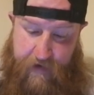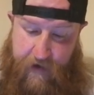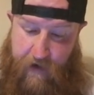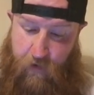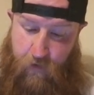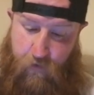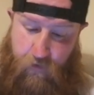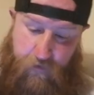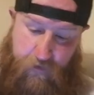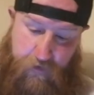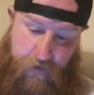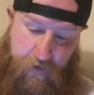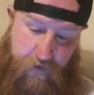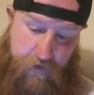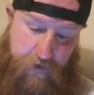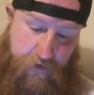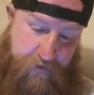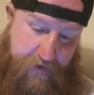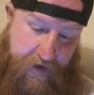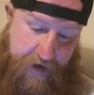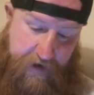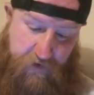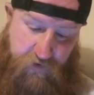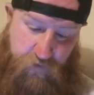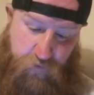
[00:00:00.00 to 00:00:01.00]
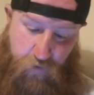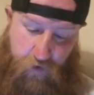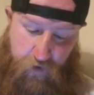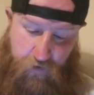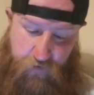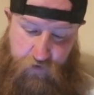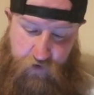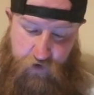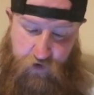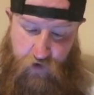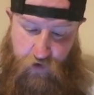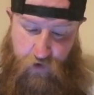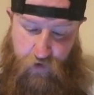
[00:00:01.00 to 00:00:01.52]
Now, that's
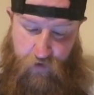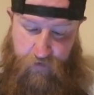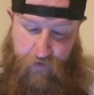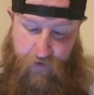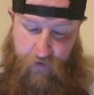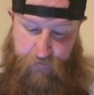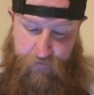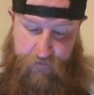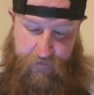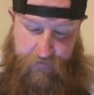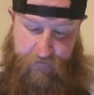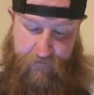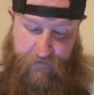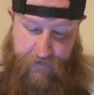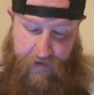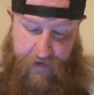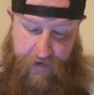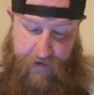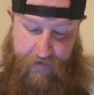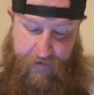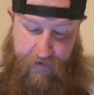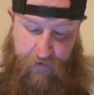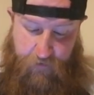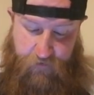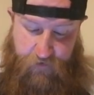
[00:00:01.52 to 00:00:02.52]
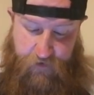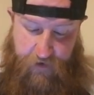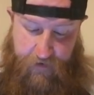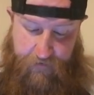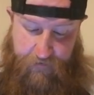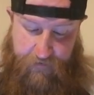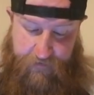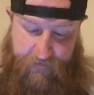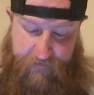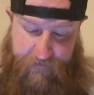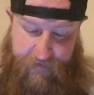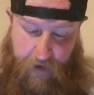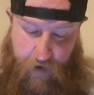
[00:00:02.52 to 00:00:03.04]
one story of this guy. Now,
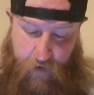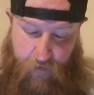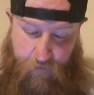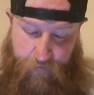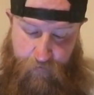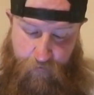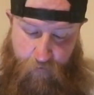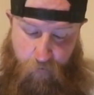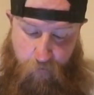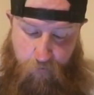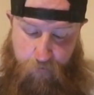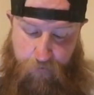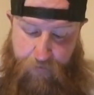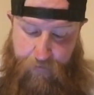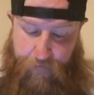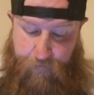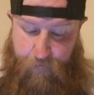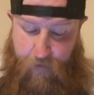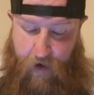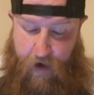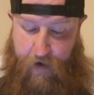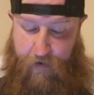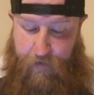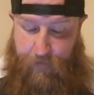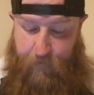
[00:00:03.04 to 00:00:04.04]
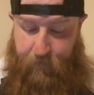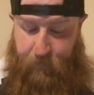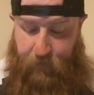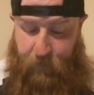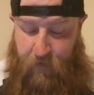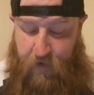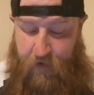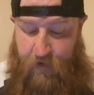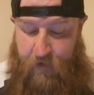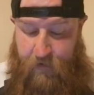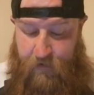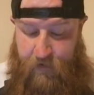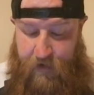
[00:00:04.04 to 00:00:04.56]
check this out, right?
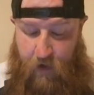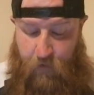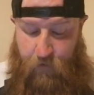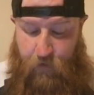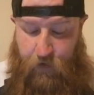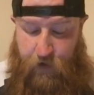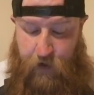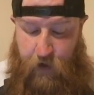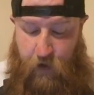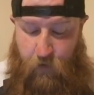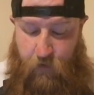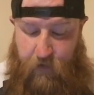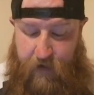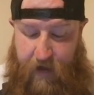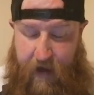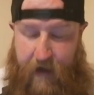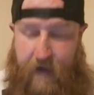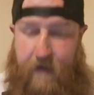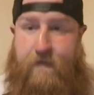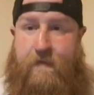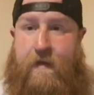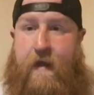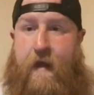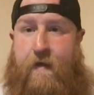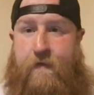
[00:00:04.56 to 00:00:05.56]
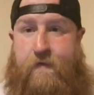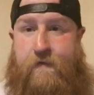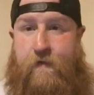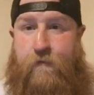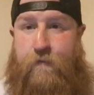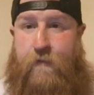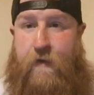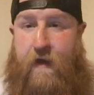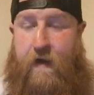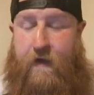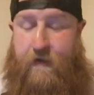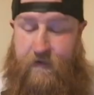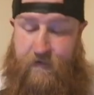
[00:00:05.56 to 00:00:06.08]
Now, the UK
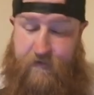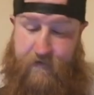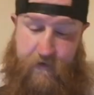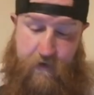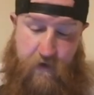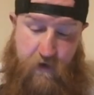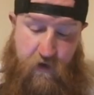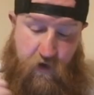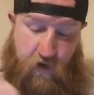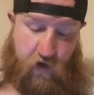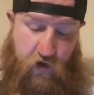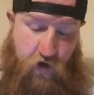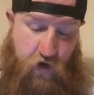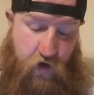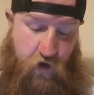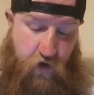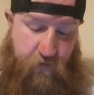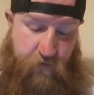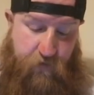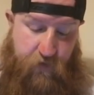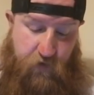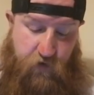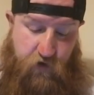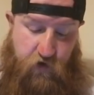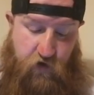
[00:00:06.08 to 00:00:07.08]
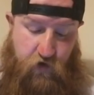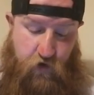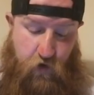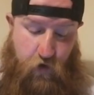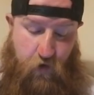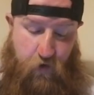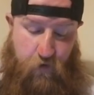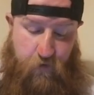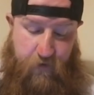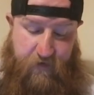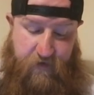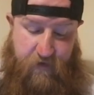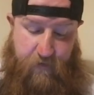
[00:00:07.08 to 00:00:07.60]
database covers
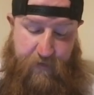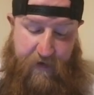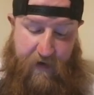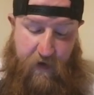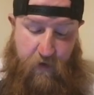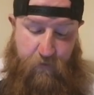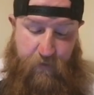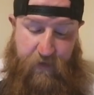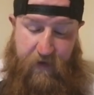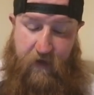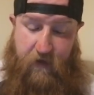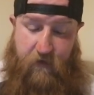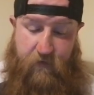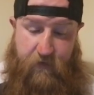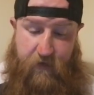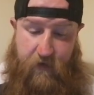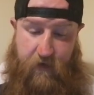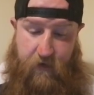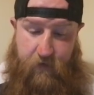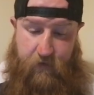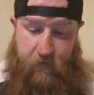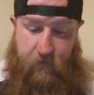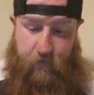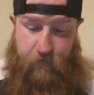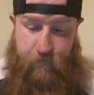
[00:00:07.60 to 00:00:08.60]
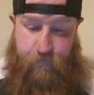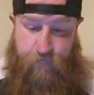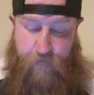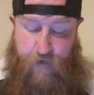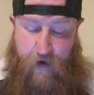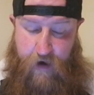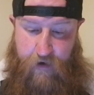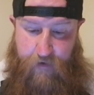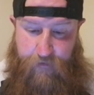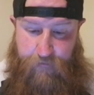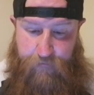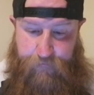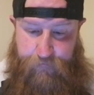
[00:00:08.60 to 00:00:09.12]
stories about paedophiles,
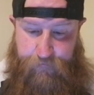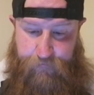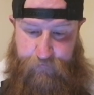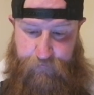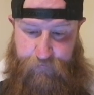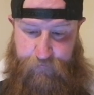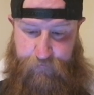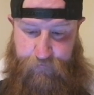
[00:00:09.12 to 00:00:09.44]
right?